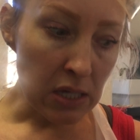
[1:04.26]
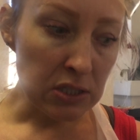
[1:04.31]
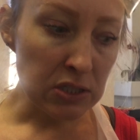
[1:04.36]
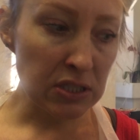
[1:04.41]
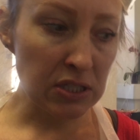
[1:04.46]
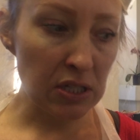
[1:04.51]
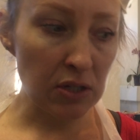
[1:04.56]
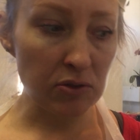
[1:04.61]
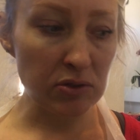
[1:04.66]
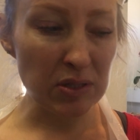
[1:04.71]

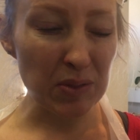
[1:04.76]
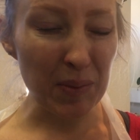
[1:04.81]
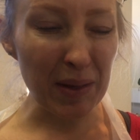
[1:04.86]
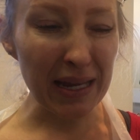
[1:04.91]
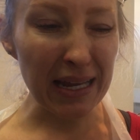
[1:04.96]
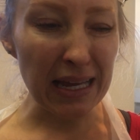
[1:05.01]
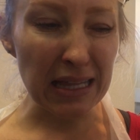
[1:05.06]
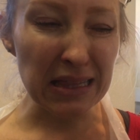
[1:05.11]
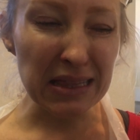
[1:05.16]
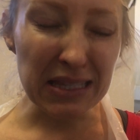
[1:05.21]
So to
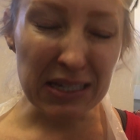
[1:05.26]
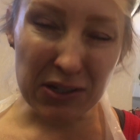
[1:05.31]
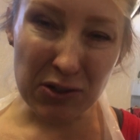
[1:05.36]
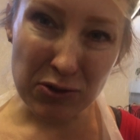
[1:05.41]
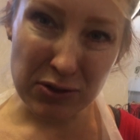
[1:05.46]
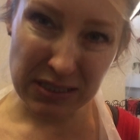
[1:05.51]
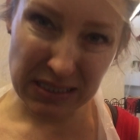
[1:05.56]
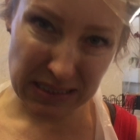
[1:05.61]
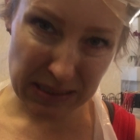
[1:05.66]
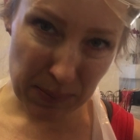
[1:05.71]
make it a
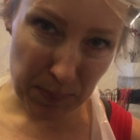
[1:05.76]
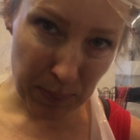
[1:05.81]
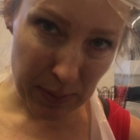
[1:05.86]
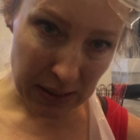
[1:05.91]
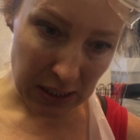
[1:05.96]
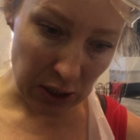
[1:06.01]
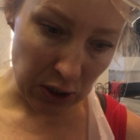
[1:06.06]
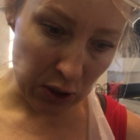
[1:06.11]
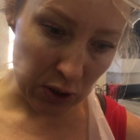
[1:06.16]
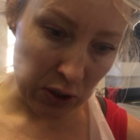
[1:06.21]
little
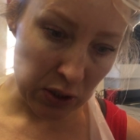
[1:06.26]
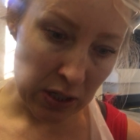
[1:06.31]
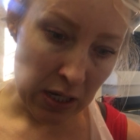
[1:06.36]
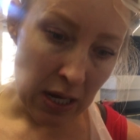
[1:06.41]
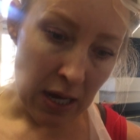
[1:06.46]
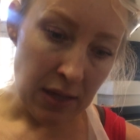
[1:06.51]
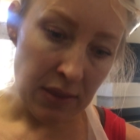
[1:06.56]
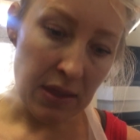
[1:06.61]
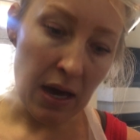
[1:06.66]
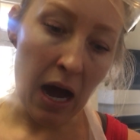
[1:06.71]
simpler,
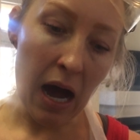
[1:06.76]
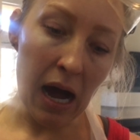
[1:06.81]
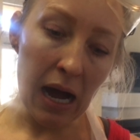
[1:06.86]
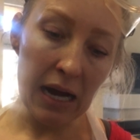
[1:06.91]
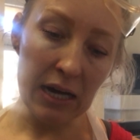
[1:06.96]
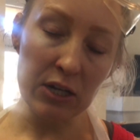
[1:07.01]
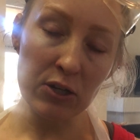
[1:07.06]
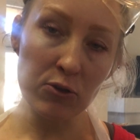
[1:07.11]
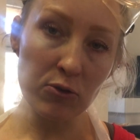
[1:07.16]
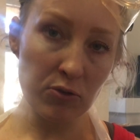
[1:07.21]
the
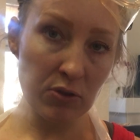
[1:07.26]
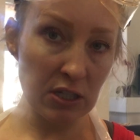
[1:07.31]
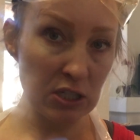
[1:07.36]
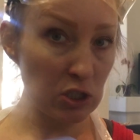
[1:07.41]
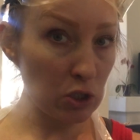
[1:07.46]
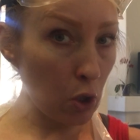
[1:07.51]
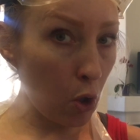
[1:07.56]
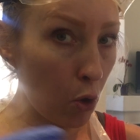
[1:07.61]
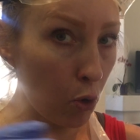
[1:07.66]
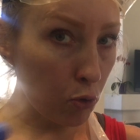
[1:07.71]
higher the
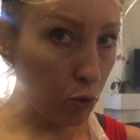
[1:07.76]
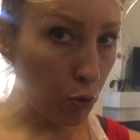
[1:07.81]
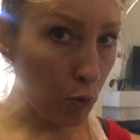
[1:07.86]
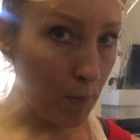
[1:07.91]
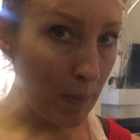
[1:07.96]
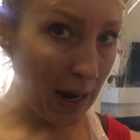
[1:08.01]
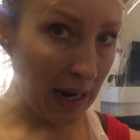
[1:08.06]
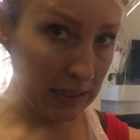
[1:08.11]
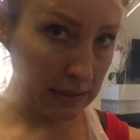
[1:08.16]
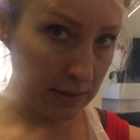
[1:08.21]
total
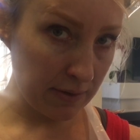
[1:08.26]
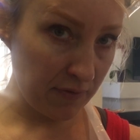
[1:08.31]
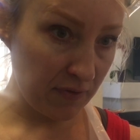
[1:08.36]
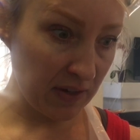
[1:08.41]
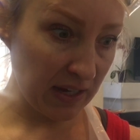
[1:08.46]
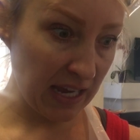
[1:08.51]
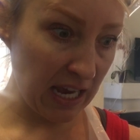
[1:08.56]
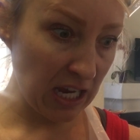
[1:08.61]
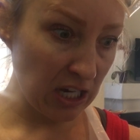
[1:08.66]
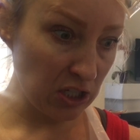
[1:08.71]

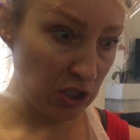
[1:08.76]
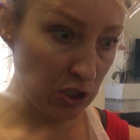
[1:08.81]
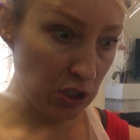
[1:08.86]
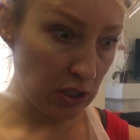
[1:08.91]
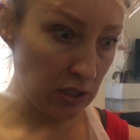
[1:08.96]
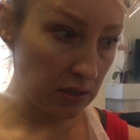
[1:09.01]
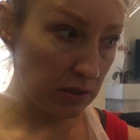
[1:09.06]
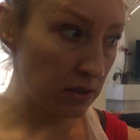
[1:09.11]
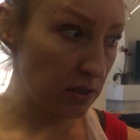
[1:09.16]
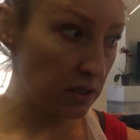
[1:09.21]

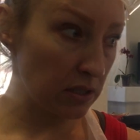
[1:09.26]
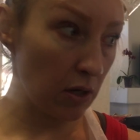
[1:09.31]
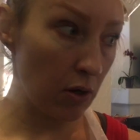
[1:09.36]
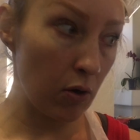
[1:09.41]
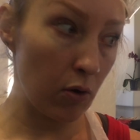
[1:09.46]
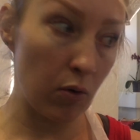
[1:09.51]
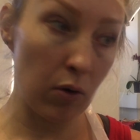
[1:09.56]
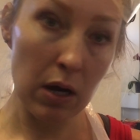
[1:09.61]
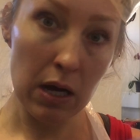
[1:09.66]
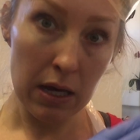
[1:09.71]
magnification,
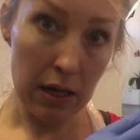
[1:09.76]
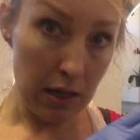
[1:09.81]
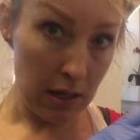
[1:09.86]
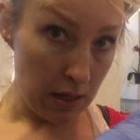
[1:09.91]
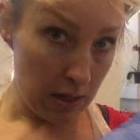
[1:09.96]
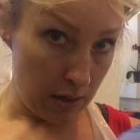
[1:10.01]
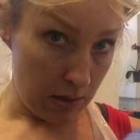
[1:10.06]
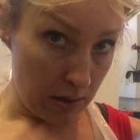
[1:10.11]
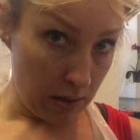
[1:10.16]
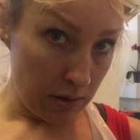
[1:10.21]
so
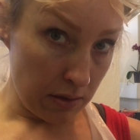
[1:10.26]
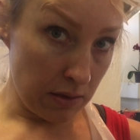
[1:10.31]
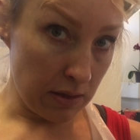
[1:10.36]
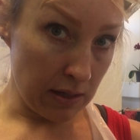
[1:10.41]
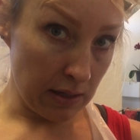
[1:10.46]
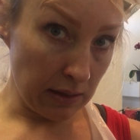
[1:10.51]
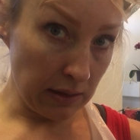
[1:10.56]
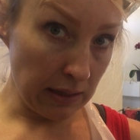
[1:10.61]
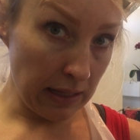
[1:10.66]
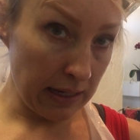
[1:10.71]

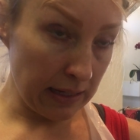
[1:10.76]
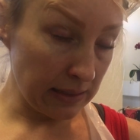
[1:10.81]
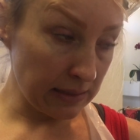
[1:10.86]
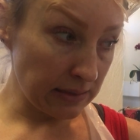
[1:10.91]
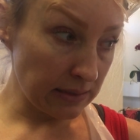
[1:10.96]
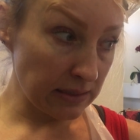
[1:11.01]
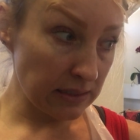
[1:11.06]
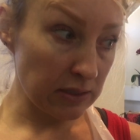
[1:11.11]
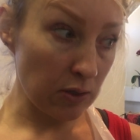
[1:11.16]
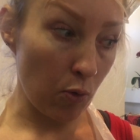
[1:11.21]
the
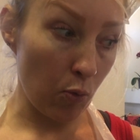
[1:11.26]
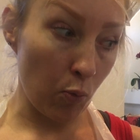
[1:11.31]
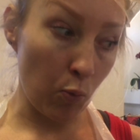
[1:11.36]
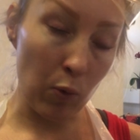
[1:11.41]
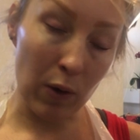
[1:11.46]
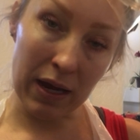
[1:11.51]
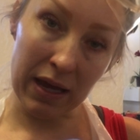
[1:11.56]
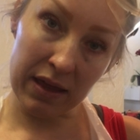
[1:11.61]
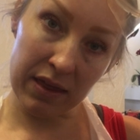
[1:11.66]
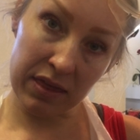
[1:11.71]
lens
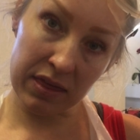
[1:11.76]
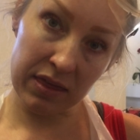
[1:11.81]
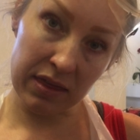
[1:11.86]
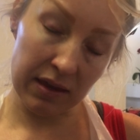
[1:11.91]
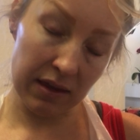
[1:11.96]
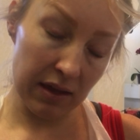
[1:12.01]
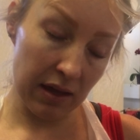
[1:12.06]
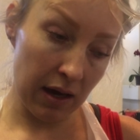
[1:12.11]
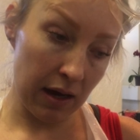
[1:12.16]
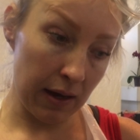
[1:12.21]

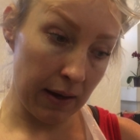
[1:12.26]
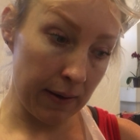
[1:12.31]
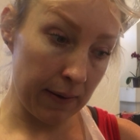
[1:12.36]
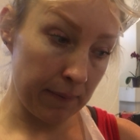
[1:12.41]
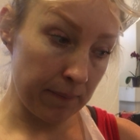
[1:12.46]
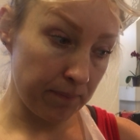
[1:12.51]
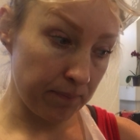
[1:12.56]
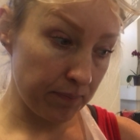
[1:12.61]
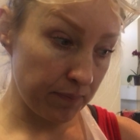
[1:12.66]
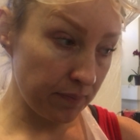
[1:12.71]
with
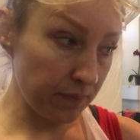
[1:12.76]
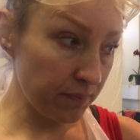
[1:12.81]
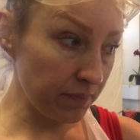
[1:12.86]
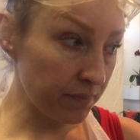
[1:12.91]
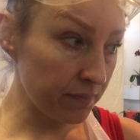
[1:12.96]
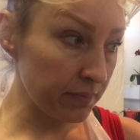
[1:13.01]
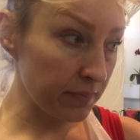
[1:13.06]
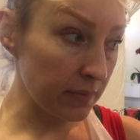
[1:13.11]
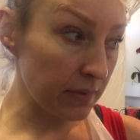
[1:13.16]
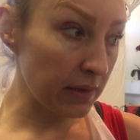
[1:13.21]

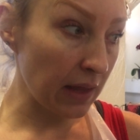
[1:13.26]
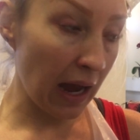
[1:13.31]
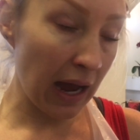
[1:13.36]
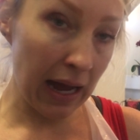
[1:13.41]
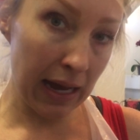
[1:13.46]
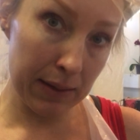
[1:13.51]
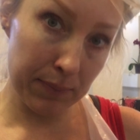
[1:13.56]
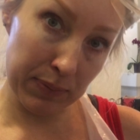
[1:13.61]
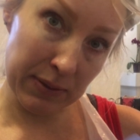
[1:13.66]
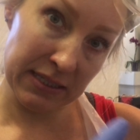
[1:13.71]
the
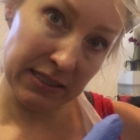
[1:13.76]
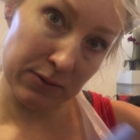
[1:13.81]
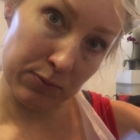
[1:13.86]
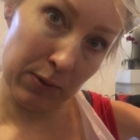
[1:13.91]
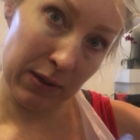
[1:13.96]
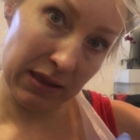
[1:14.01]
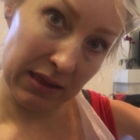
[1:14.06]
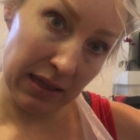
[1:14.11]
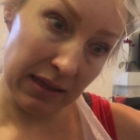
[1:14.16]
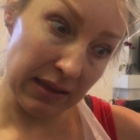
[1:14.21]
eyepiece
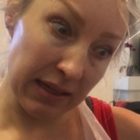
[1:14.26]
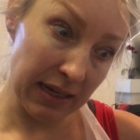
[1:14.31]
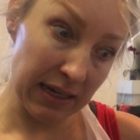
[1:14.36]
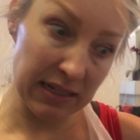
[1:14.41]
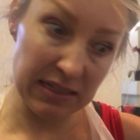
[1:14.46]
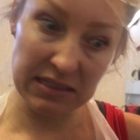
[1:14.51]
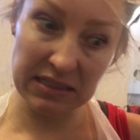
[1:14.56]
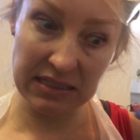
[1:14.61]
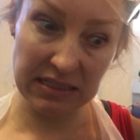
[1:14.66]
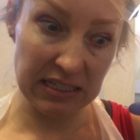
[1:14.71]
with the
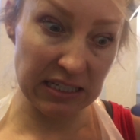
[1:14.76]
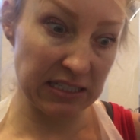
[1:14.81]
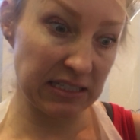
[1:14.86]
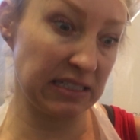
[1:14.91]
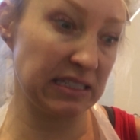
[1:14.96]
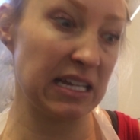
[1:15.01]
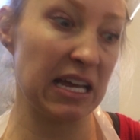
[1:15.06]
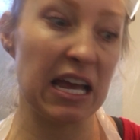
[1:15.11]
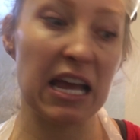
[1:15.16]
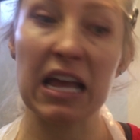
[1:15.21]
lens,
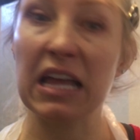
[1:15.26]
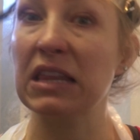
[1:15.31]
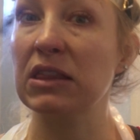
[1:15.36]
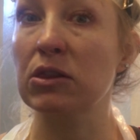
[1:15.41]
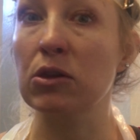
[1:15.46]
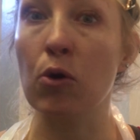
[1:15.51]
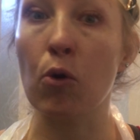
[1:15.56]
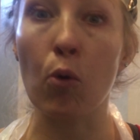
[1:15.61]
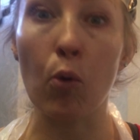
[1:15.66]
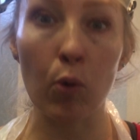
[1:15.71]
let's say
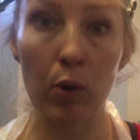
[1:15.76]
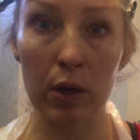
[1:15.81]
the